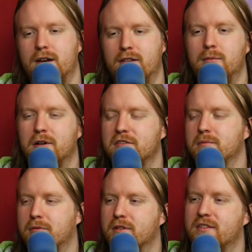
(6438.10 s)
They're the most
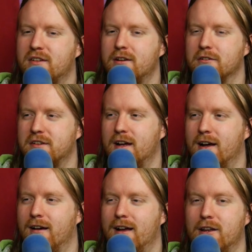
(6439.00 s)
important skills,
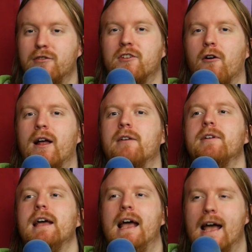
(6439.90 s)
yeah. And yeah. you don't have
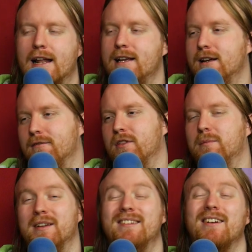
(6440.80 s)
any of
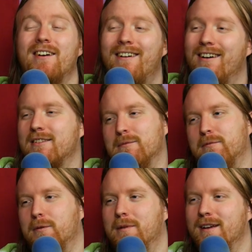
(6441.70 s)
them, and it's awesome
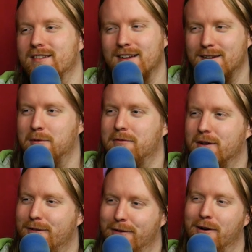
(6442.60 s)
for me because I can make
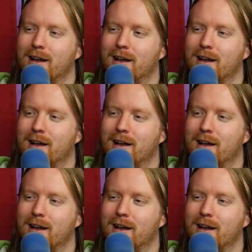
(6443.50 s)
fun of you.